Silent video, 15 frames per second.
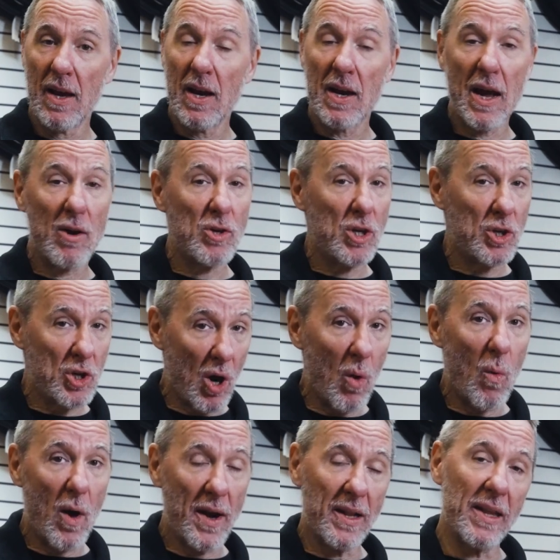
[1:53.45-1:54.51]
Now, you
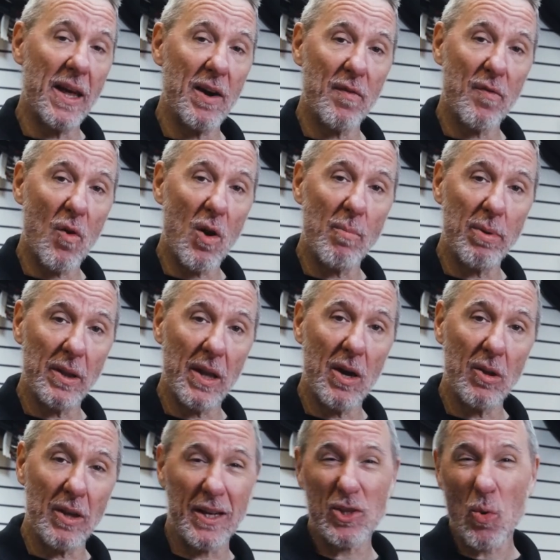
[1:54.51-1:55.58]
don't want to let it fall
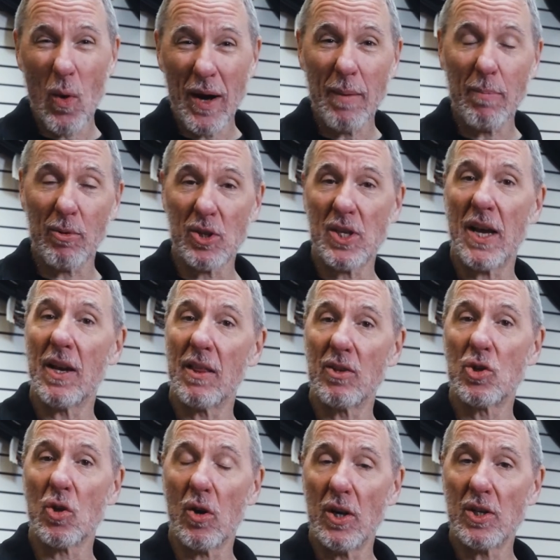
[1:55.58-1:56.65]
below like 20% of the
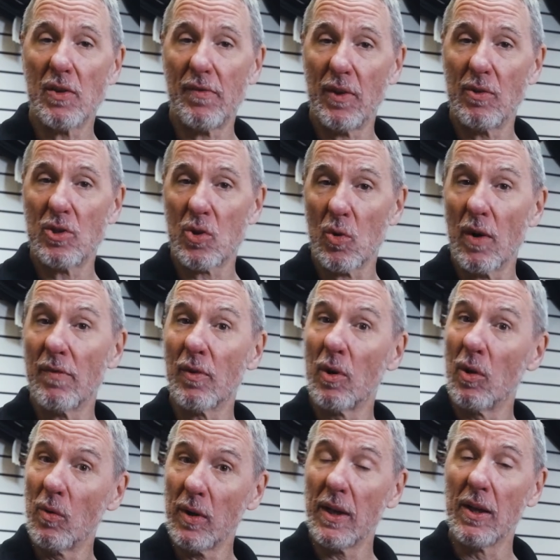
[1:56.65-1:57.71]
charge if you store it for
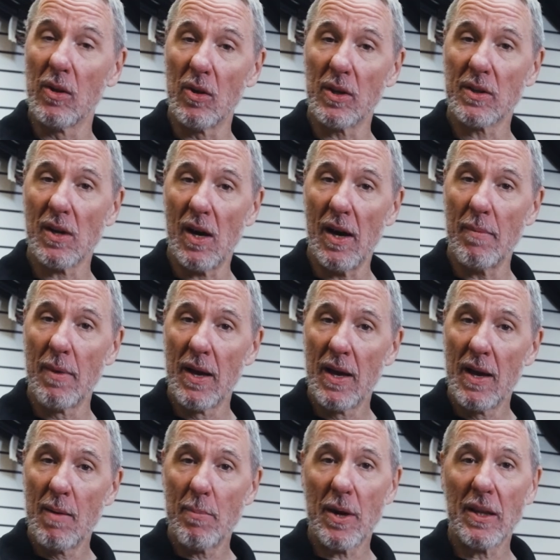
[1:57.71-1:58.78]
a really long time,
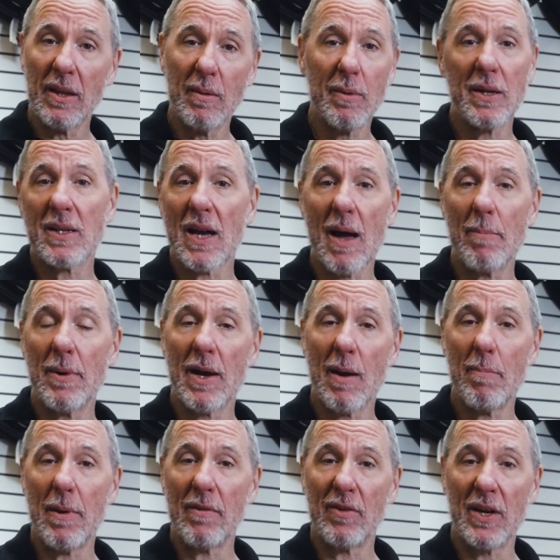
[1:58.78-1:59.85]
but a little bit of topping
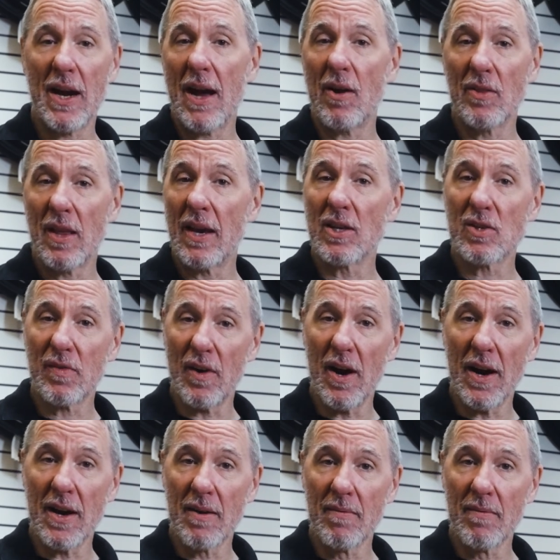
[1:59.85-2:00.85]
up every now and then is fine.